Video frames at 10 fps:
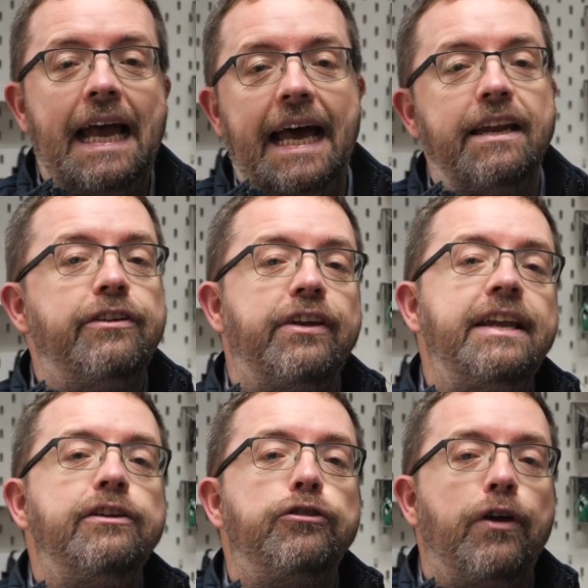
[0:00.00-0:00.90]
and I
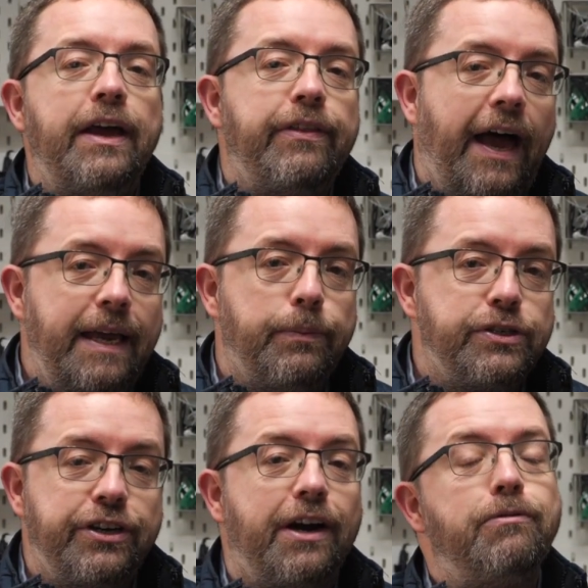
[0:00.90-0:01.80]
decided to try out the
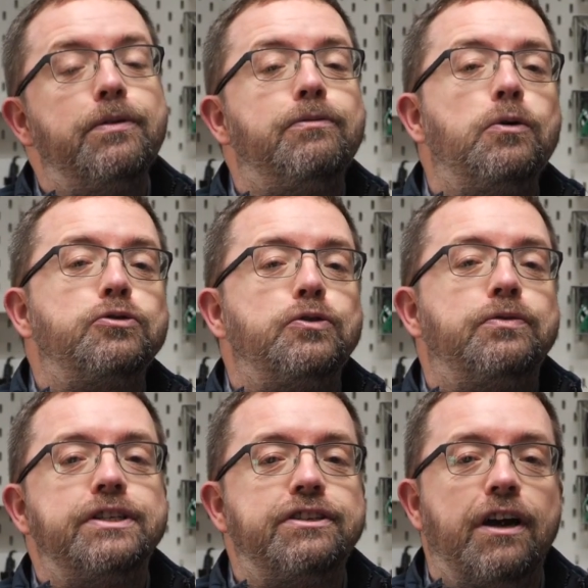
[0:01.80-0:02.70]
Hyperstar from the folks
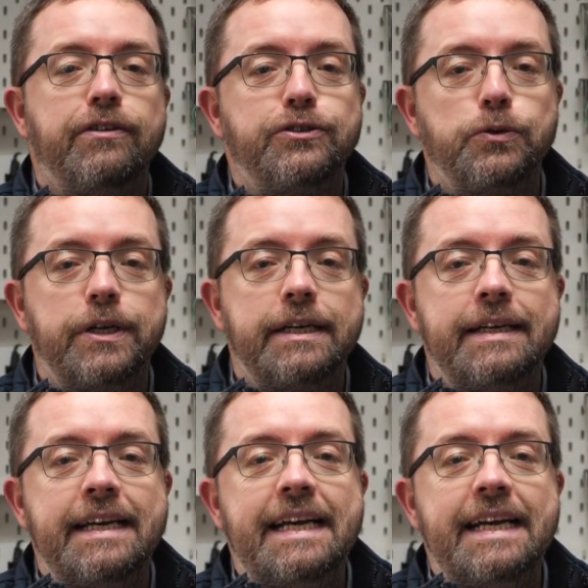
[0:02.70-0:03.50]
over at Starizona.